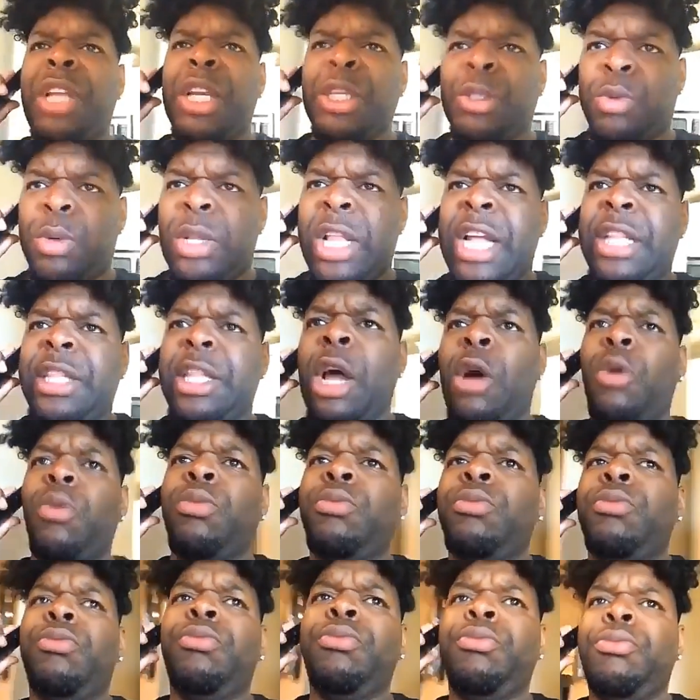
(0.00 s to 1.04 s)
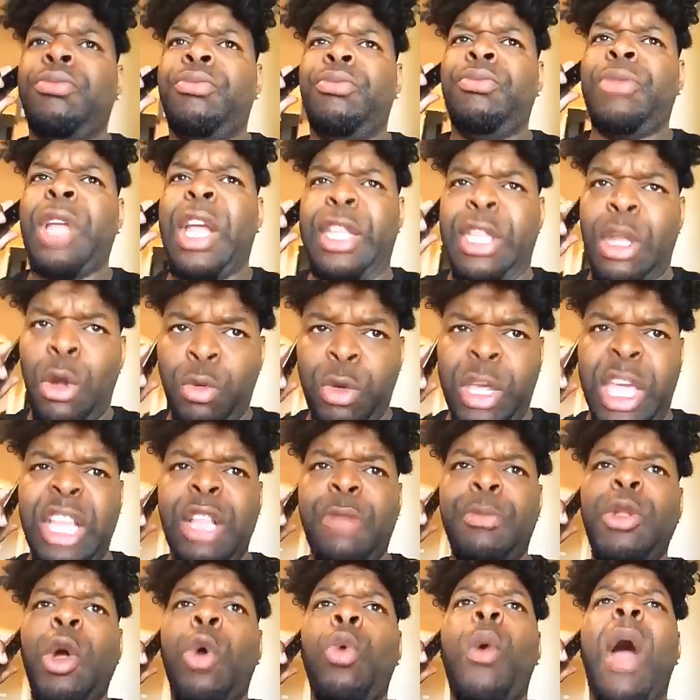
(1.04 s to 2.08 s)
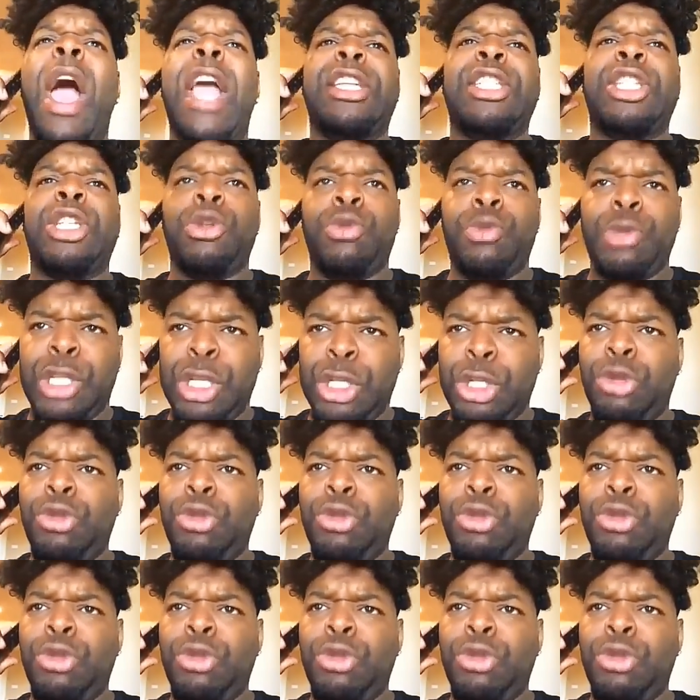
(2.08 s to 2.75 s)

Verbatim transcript: That's what I thought. And don't get him no white shoes,